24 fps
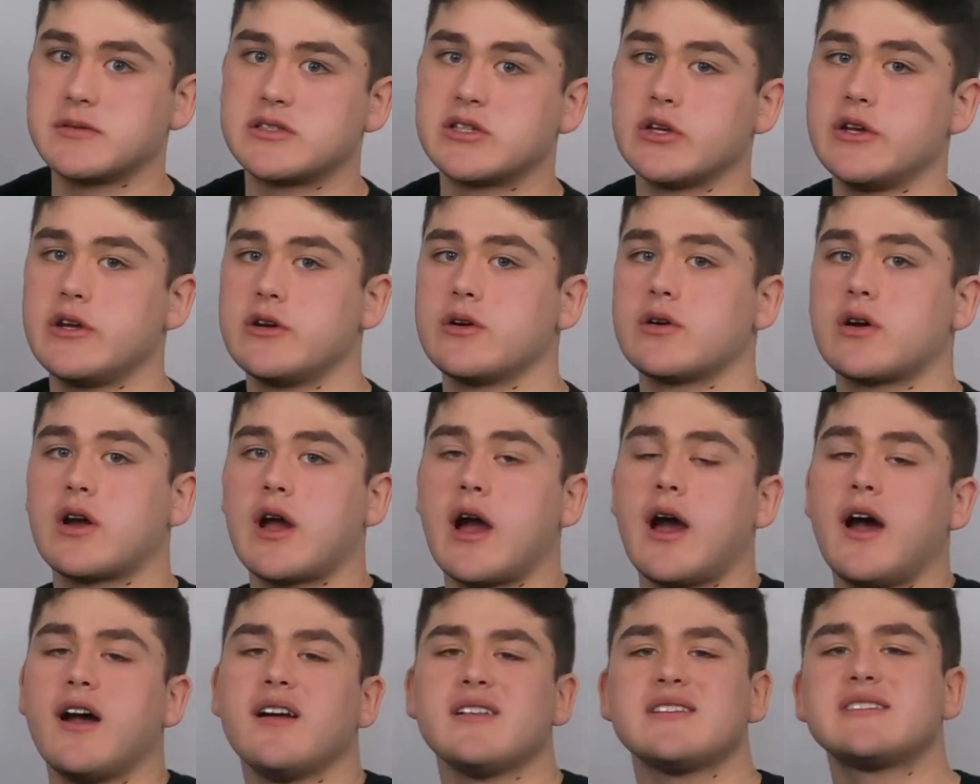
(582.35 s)
So you're
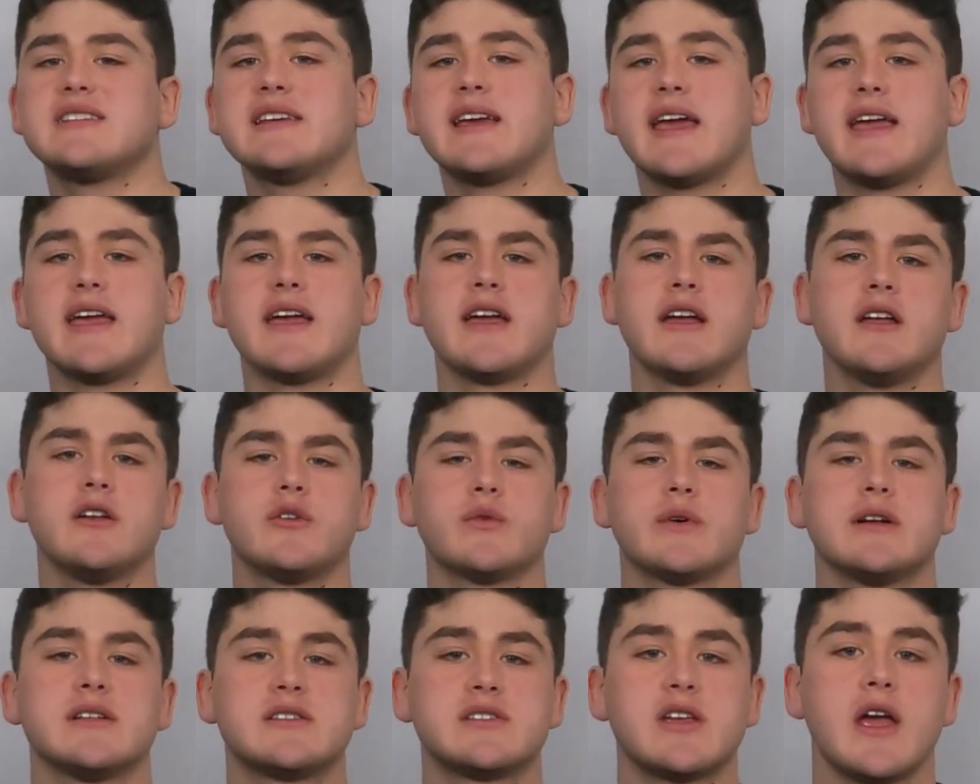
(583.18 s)
causing a
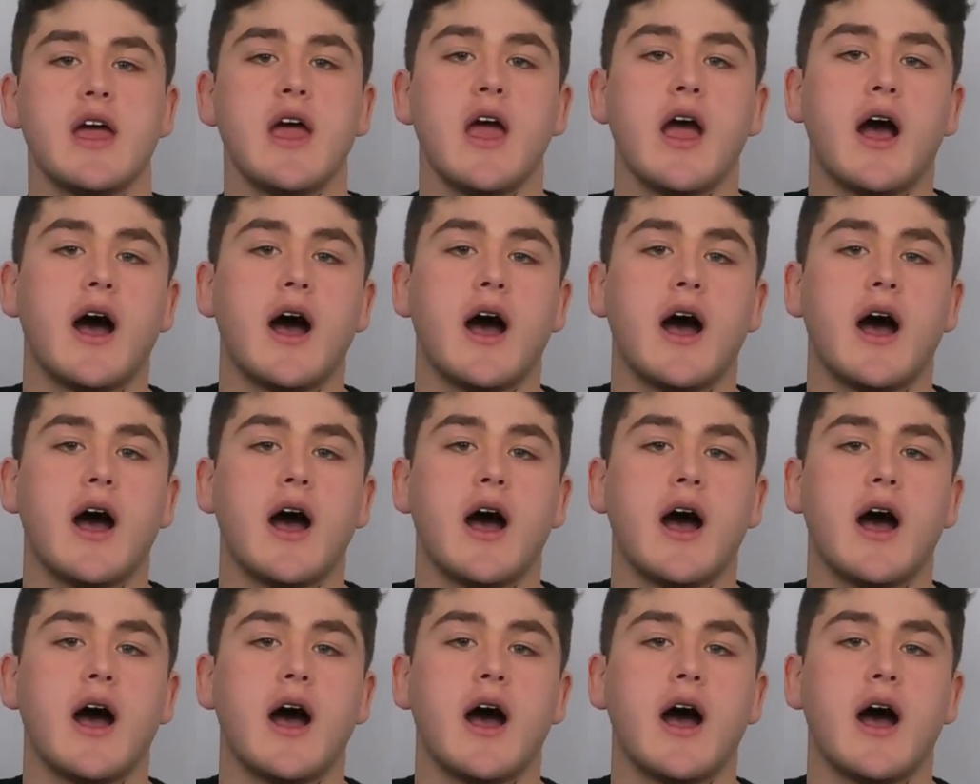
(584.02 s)
hindrance